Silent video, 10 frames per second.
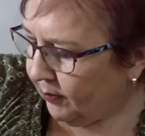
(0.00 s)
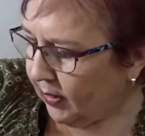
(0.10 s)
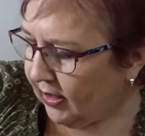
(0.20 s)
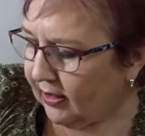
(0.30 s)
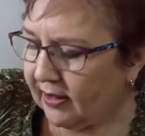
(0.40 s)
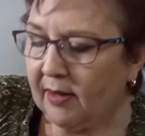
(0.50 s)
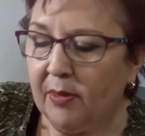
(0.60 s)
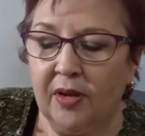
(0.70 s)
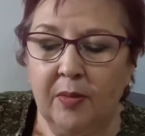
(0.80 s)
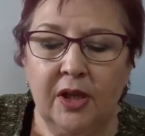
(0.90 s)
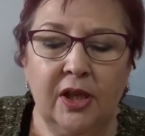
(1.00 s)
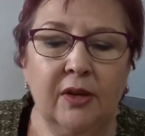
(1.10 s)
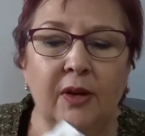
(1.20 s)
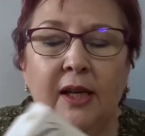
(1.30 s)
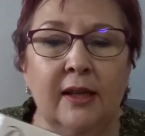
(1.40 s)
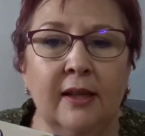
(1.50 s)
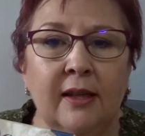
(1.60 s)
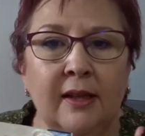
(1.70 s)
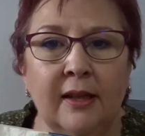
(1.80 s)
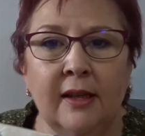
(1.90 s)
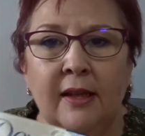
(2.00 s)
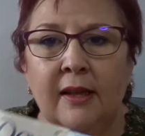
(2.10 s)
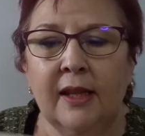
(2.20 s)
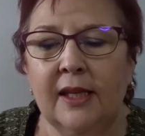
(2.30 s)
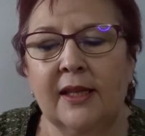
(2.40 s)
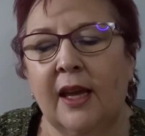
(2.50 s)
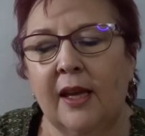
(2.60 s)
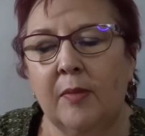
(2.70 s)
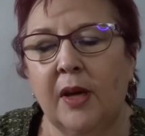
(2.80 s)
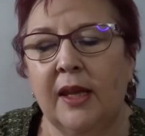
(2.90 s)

But and some of them are newer. These came,